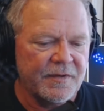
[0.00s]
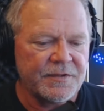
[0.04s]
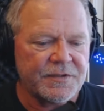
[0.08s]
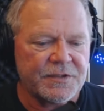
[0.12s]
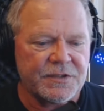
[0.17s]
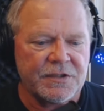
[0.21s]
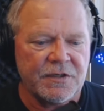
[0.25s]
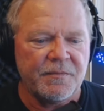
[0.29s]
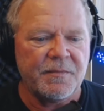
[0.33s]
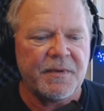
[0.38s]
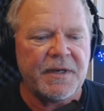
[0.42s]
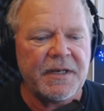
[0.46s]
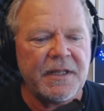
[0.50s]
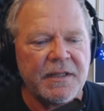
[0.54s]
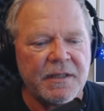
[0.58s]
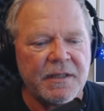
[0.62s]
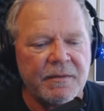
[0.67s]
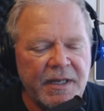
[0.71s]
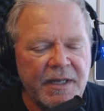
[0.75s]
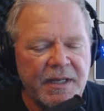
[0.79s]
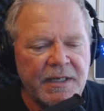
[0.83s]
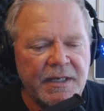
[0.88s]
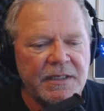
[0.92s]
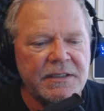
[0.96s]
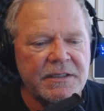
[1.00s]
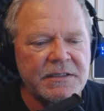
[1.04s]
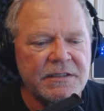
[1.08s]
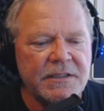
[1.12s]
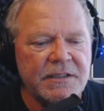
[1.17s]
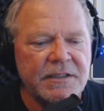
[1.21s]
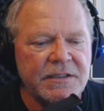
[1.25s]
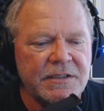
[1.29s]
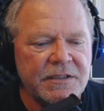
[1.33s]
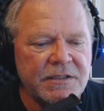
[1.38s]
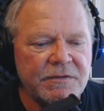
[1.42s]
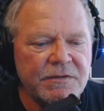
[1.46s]
So many of the men
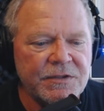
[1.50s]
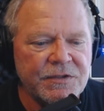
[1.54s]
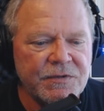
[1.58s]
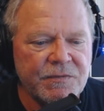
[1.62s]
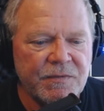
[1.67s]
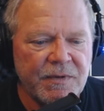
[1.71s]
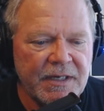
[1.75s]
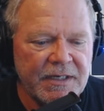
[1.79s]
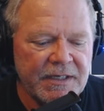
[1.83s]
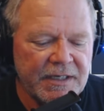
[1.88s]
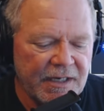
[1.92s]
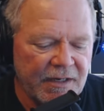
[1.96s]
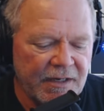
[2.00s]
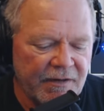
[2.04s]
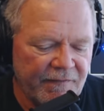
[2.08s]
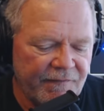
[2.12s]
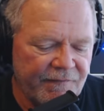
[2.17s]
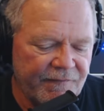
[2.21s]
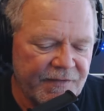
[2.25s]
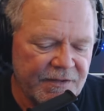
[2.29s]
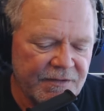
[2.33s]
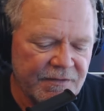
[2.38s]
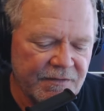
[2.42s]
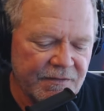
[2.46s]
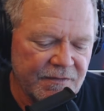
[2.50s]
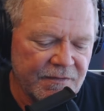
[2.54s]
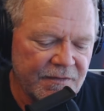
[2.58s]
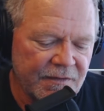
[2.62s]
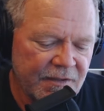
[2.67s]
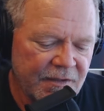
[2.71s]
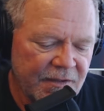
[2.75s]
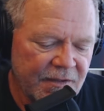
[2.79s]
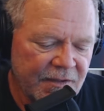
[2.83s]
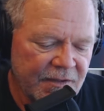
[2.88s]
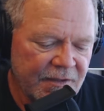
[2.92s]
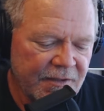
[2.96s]
listening to us right now feel
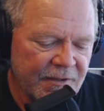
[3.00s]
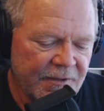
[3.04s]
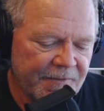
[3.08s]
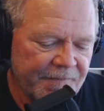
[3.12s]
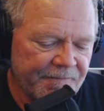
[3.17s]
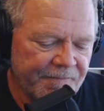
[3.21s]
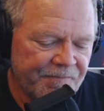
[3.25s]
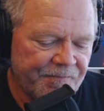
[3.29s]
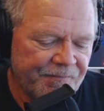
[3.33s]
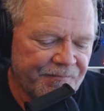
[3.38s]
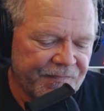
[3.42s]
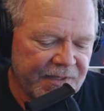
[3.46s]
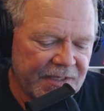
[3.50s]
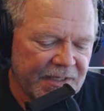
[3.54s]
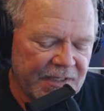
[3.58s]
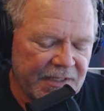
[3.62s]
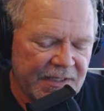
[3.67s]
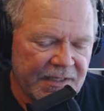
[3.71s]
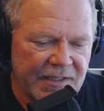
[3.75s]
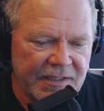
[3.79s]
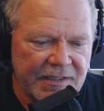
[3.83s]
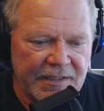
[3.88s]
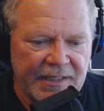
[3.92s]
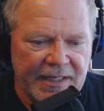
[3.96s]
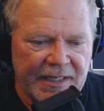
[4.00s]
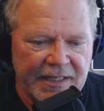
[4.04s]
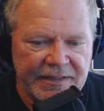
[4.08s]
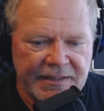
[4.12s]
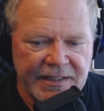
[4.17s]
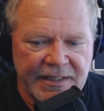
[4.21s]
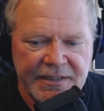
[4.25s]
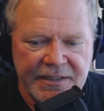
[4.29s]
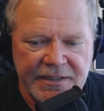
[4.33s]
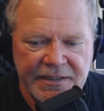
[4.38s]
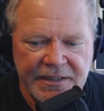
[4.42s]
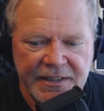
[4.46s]
like
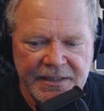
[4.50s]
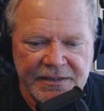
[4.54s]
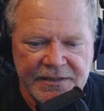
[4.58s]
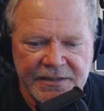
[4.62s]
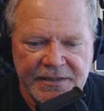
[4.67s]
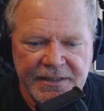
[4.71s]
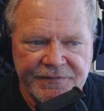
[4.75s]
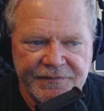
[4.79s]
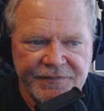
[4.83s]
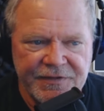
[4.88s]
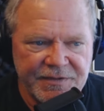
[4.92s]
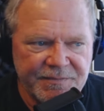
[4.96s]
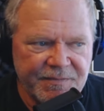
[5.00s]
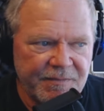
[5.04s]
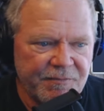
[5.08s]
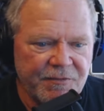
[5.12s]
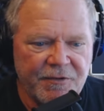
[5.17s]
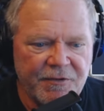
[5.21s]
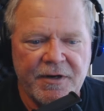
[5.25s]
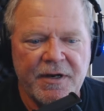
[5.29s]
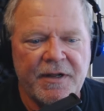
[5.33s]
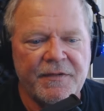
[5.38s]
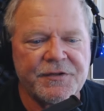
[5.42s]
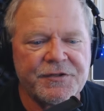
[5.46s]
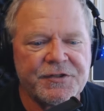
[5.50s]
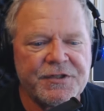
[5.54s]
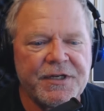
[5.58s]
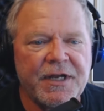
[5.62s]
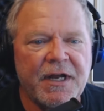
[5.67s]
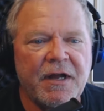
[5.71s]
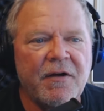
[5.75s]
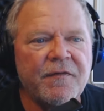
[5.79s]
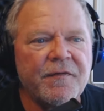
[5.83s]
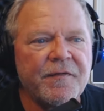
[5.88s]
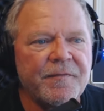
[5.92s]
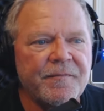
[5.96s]
they need it's they've just been put on the
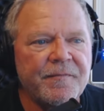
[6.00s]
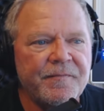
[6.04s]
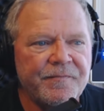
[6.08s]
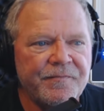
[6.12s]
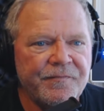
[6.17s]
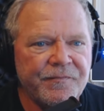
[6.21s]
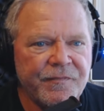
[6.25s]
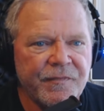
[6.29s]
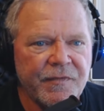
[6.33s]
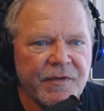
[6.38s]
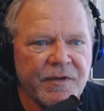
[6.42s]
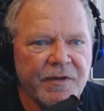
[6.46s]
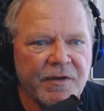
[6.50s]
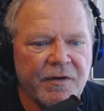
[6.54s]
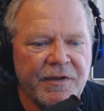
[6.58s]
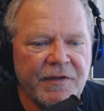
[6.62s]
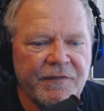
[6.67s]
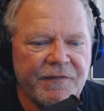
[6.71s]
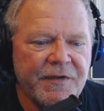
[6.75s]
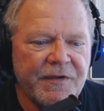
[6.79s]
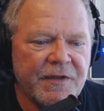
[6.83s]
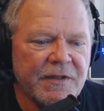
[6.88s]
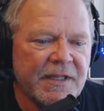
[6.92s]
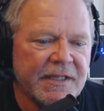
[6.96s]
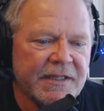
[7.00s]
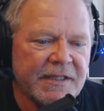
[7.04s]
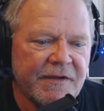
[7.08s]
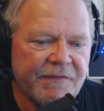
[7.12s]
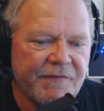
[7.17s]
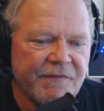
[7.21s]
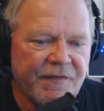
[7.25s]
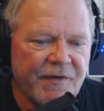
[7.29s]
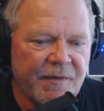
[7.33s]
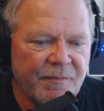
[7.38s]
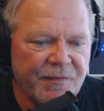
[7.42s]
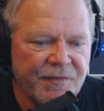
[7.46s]
shelf, or they feel like they
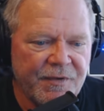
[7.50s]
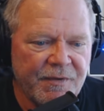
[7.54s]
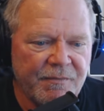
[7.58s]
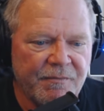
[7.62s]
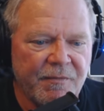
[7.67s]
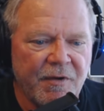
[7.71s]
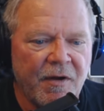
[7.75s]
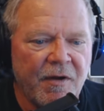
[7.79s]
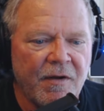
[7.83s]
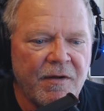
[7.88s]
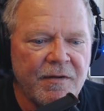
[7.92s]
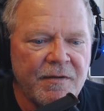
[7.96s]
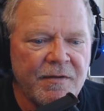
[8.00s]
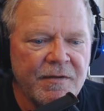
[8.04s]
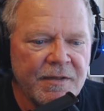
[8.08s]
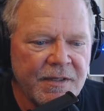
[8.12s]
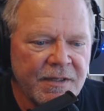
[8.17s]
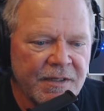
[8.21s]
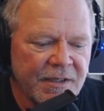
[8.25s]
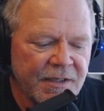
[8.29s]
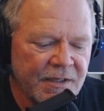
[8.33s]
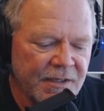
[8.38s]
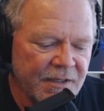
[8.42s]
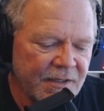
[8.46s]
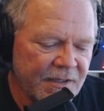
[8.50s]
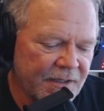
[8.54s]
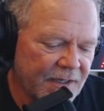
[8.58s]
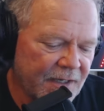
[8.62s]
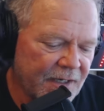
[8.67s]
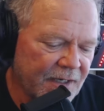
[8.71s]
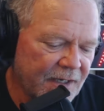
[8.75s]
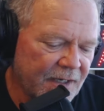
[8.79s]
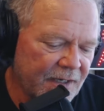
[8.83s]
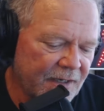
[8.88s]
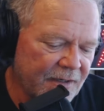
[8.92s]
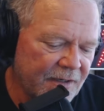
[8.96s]
fumbled the ball.
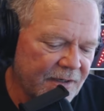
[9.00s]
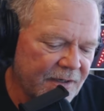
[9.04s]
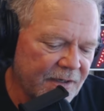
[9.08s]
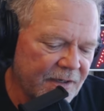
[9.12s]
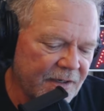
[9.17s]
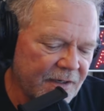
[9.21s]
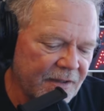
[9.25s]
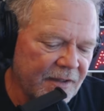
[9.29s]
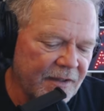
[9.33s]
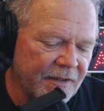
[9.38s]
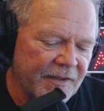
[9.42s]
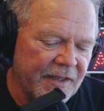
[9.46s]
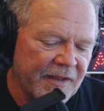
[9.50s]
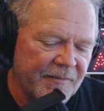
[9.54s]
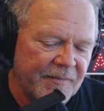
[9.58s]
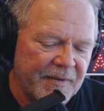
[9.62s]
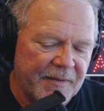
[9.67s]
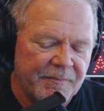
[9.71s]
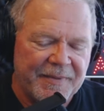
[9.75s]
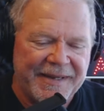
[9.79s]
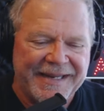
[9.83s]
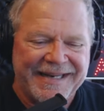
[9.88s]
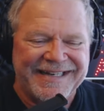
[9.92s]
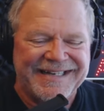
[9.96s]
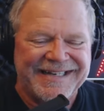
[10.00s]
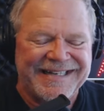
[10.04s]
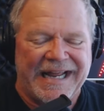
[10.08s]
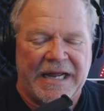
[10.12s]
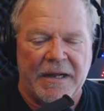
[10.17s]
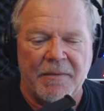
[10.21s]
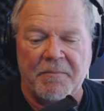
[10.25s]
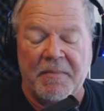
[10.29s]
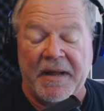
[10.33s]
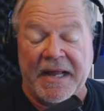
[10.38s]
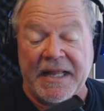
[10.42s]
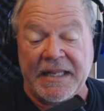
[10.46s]
Uh, they've been beaten
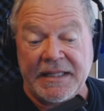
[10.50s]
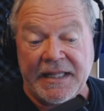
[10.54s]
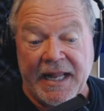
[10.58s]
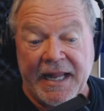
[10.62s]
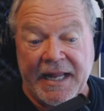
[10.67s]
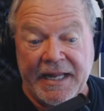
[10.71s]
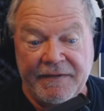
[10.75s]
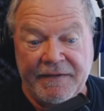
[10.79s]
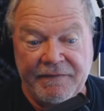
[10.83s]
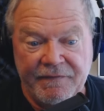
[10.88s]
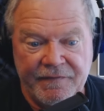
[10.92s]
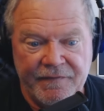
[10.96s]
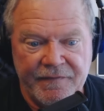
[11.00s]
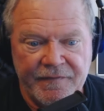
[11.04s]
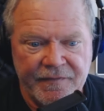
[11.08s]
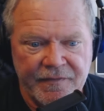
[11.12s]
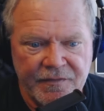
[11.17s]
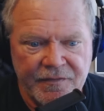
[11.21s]
down by life.